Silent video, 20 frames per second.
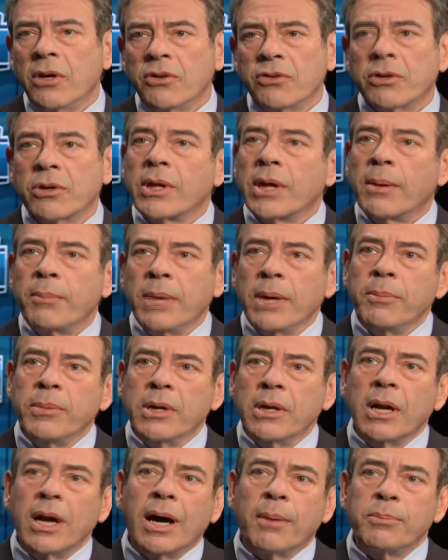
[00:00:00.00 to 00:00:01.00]
So that may be
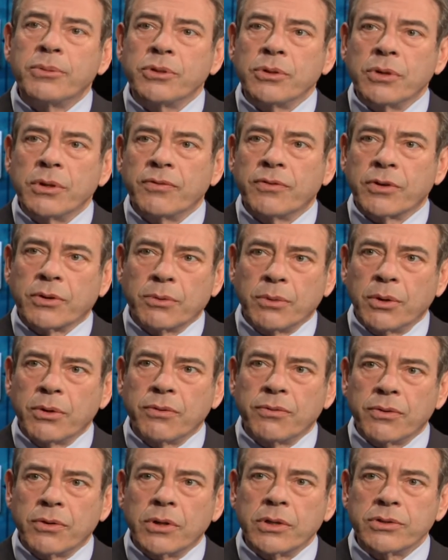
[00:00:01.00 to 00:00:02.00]
an opportunity for growth
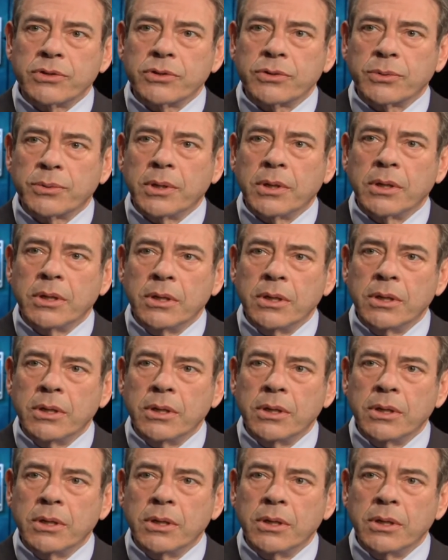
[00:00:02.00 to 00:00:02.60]
for us as well.